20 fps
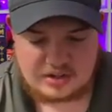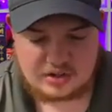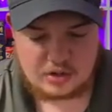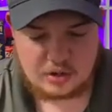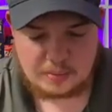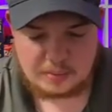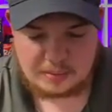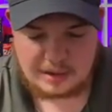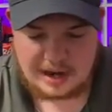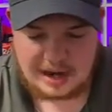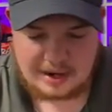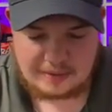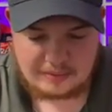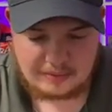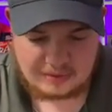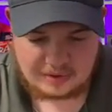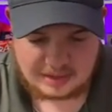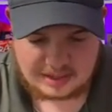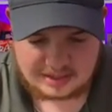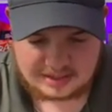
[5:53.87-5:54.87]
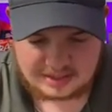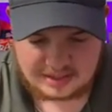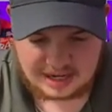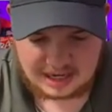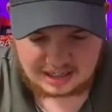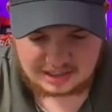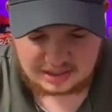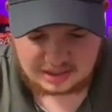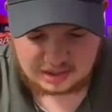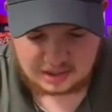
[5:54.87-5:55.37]
Super hyped for this.
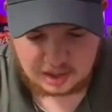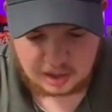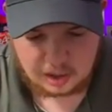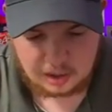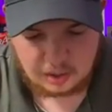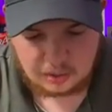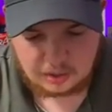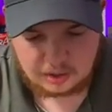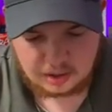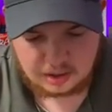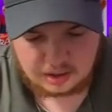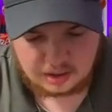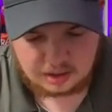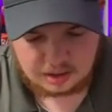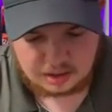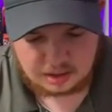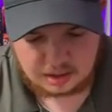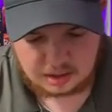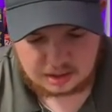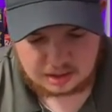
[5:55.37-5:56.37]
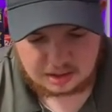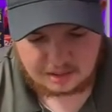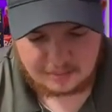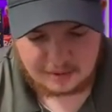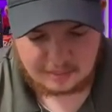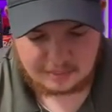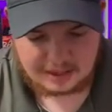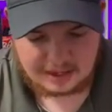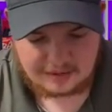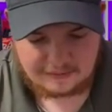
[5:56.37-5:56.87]
Let's go. Come
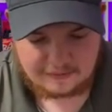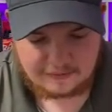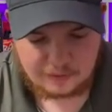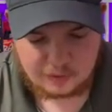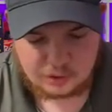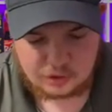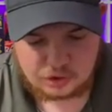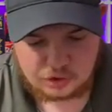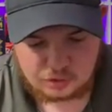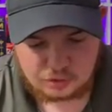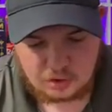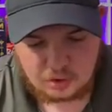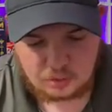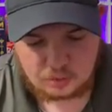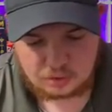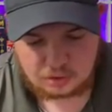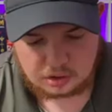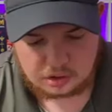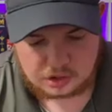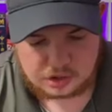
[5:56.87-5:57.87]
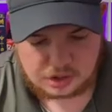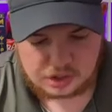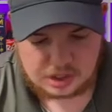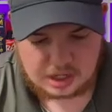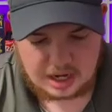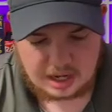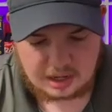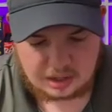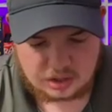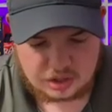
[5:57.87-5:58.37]
on, we got Virtual World
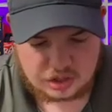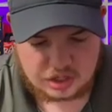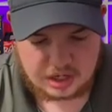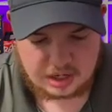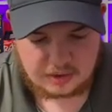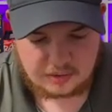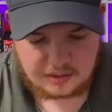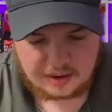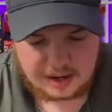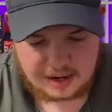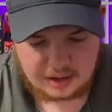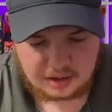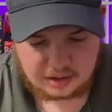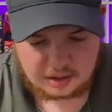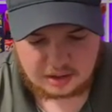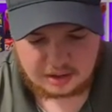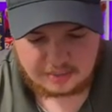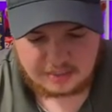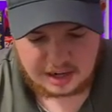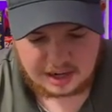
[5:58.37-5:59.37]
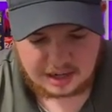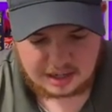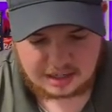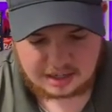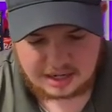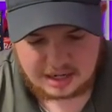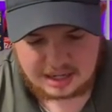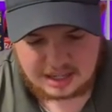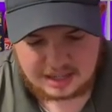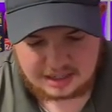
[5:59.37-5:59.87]
Shell, Generator, come
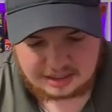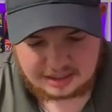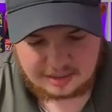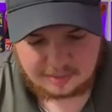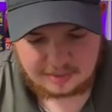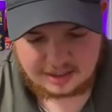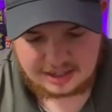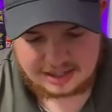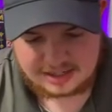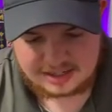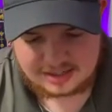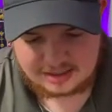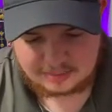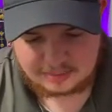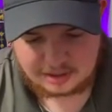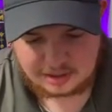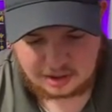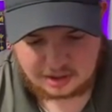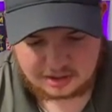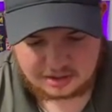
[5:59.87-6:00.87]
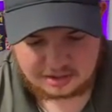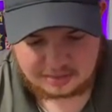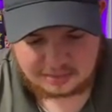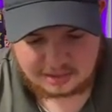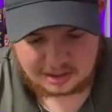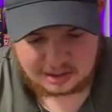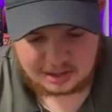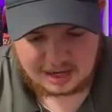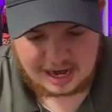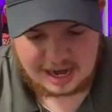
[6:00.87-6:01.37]
on. Can we get something awesome
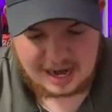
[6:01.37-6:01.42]
here?